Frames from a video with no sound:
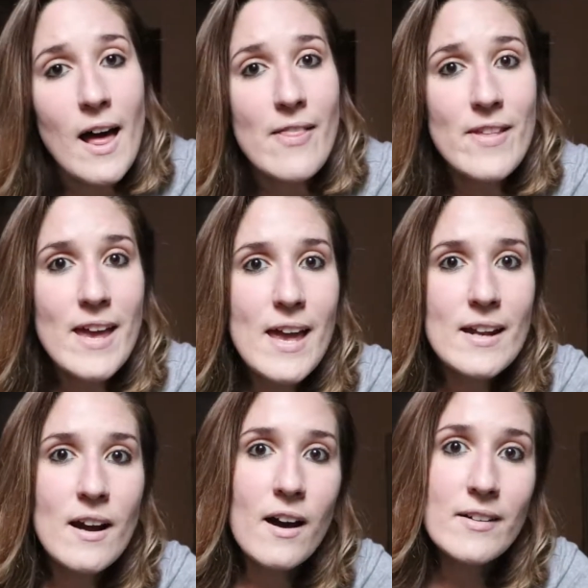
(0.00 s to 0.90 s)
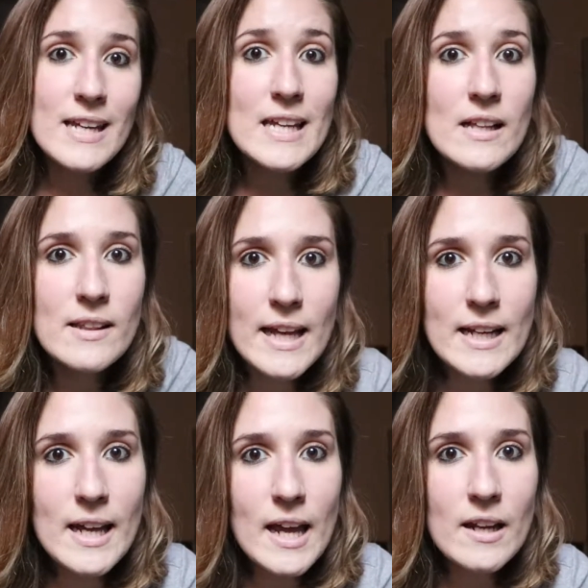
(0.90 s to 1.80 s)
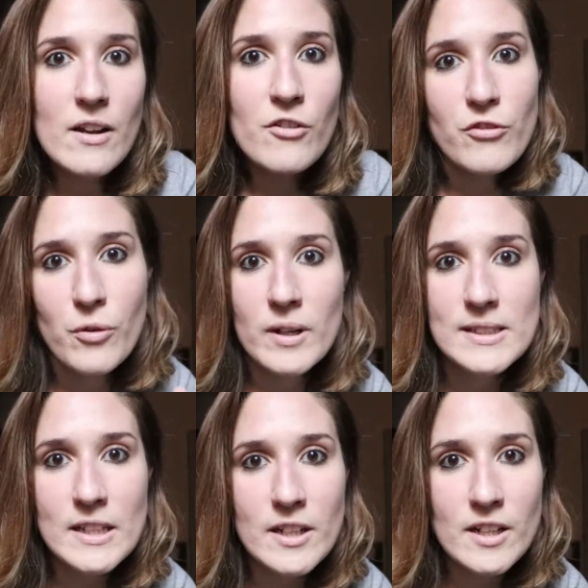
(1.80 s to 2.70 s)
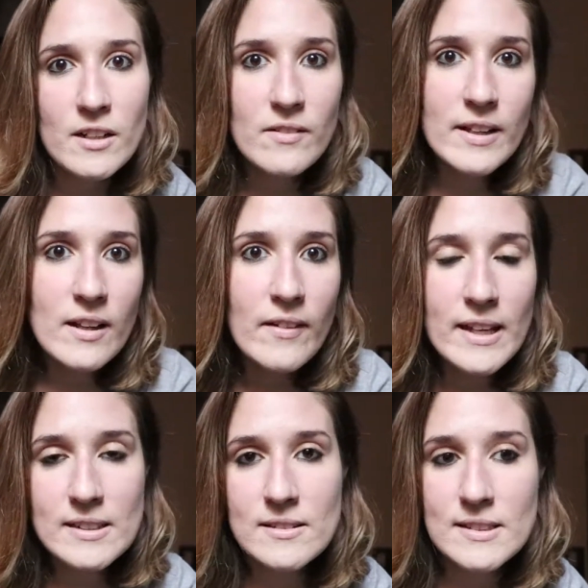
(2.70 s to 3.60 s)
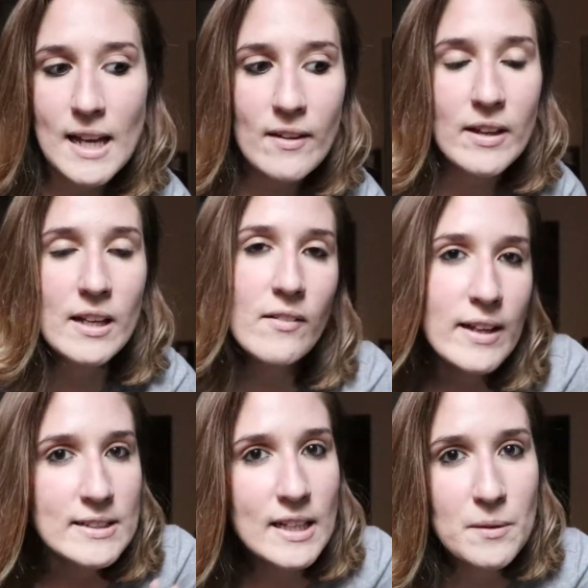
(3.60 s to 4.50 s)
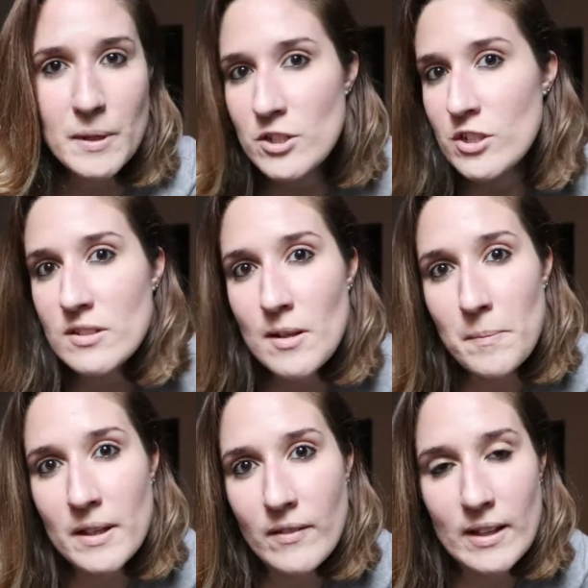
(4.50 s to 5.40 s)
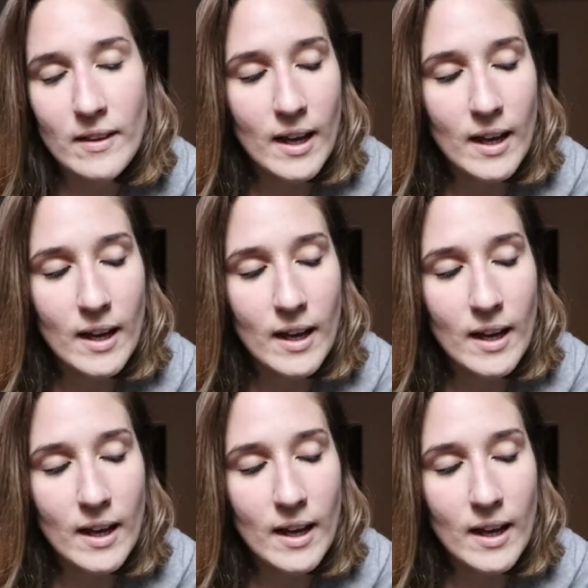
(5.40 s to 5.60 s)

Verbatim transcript: and then I'll eat light again for dinner, like a light salad, light sandwich, something like